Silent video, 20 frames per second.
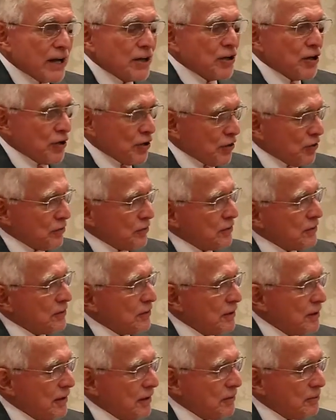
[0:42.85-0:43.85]
another
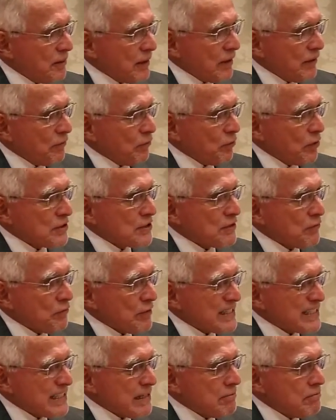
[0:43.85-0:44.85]
uh, bit of words of
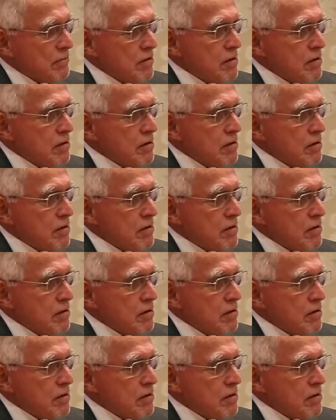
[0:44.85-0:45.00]
wisdom,